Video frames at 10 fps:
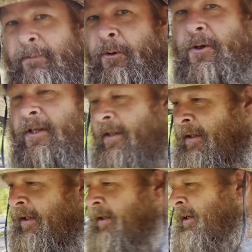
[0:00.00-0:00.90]
morning.
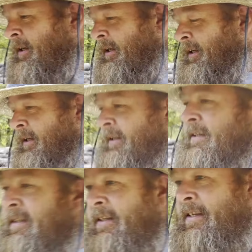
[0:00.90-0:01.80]

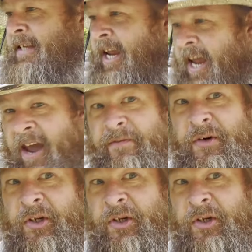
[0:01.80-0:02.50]
This is the day after the